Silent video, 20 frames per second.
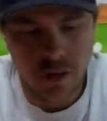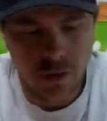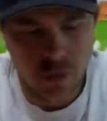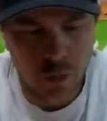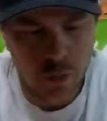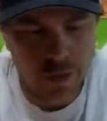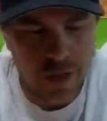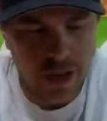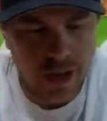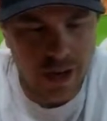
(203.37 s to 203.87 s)

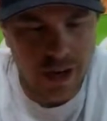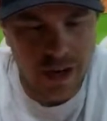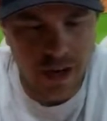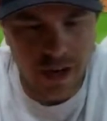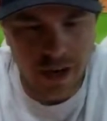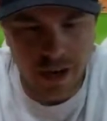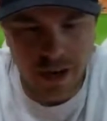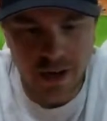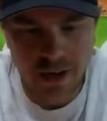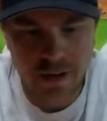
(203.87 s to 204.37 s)
What do we got
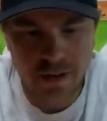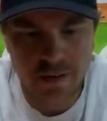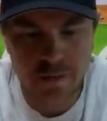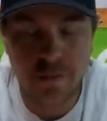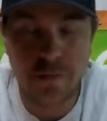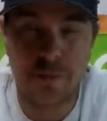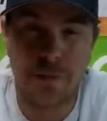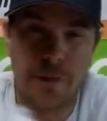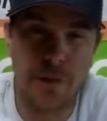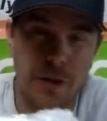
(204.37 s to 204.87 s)
here?
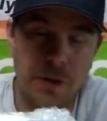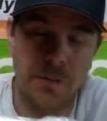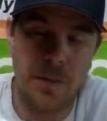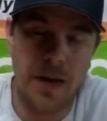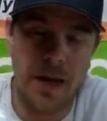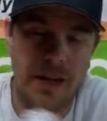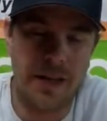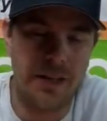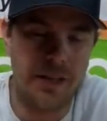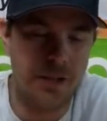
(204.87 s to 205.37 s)
First
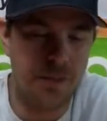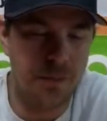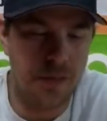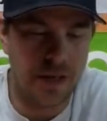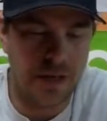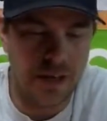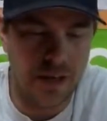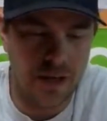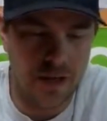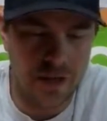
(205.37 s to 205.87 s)
package you
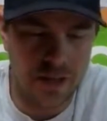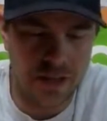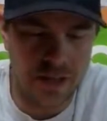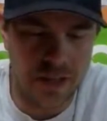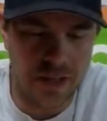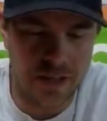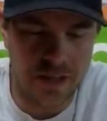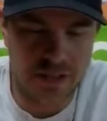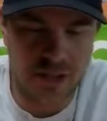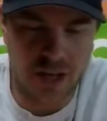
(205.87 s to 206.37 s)
pick out,
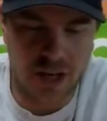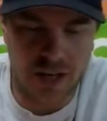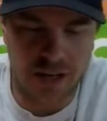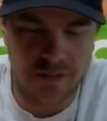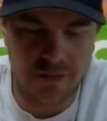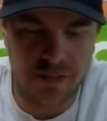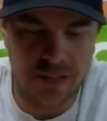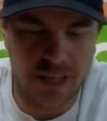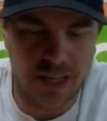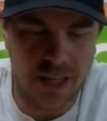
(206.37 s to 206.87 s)
it's got
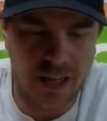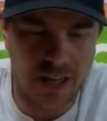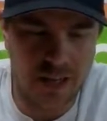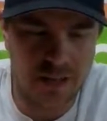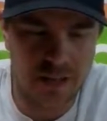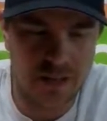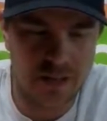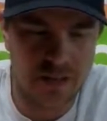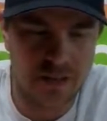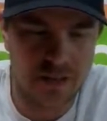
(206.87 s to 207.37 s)

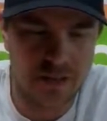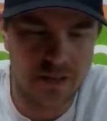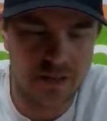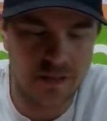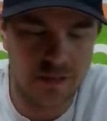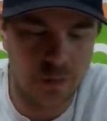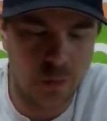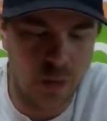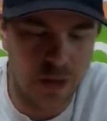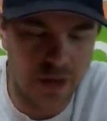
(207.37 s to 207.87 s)

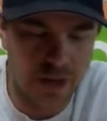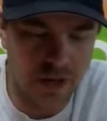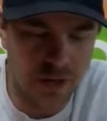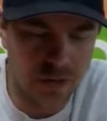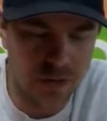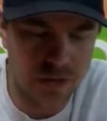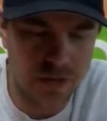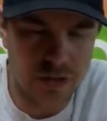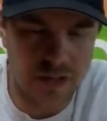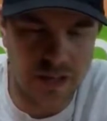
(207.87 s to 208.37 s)

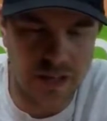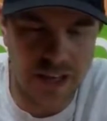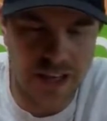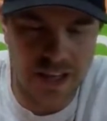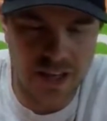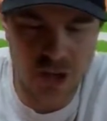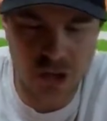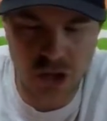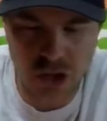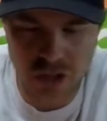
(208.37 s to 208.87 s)
windows and
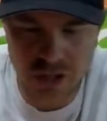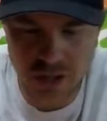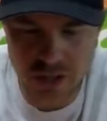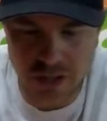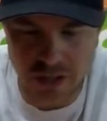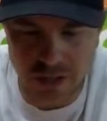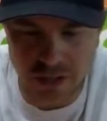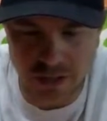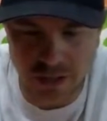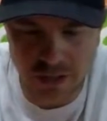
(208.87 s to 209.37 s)

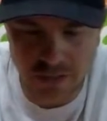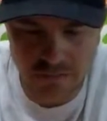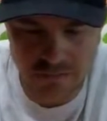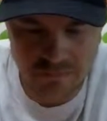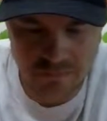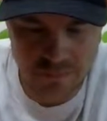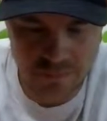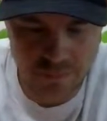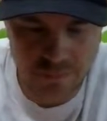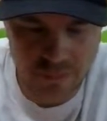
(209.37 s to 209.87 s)
hinges and
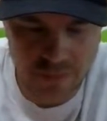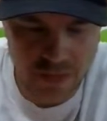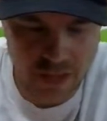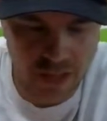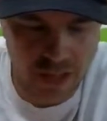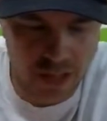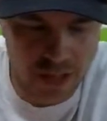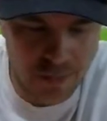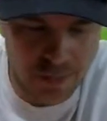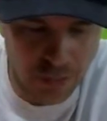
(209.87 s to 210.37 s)

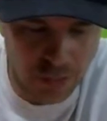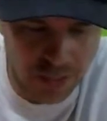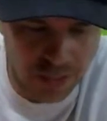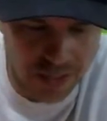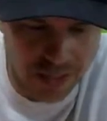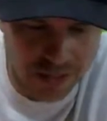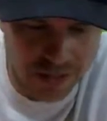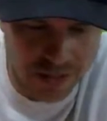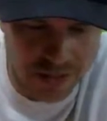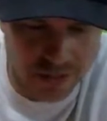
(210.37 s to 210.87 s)
light
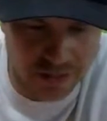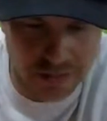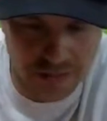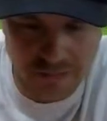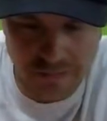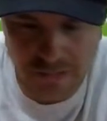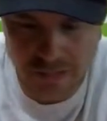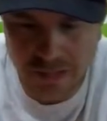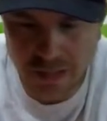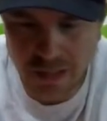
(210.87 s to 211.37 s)
buckets, and
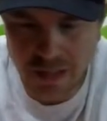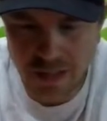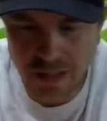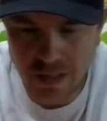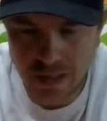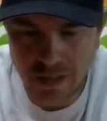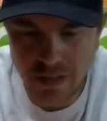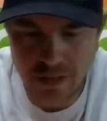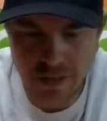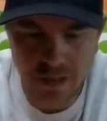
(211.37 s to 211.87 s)

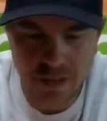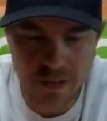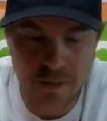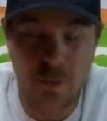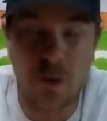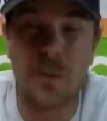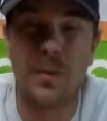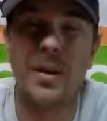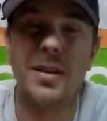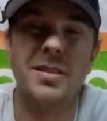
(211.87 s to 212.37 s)

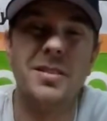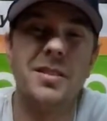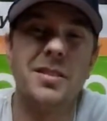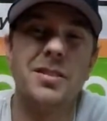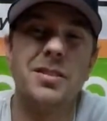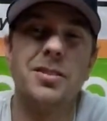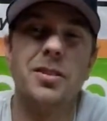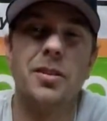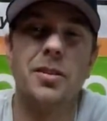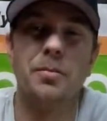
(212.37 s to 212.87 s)
I'm guessing
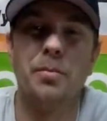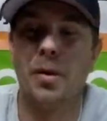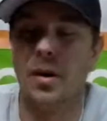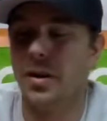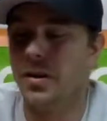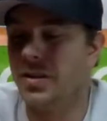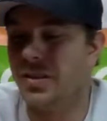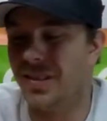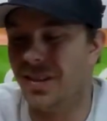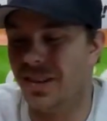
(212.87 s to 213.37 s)
this is all the
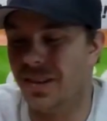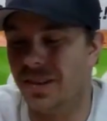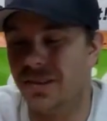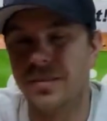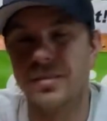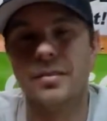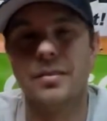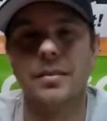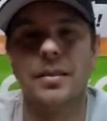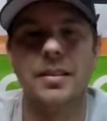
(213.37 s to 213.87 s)
parts they're
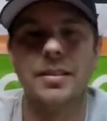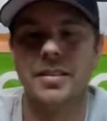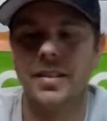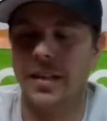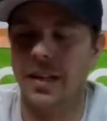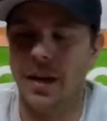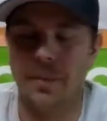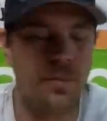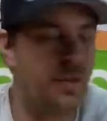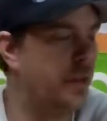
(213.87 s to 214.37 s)

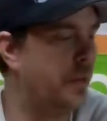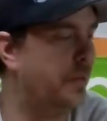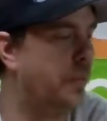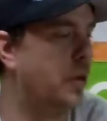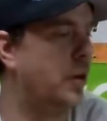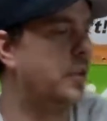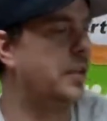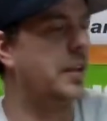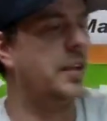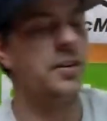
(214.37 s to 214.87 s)
listing up in the
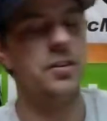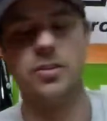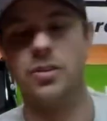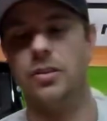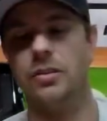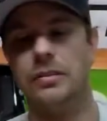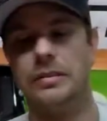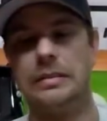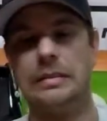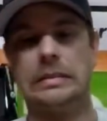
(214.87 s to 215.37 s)
book there. So,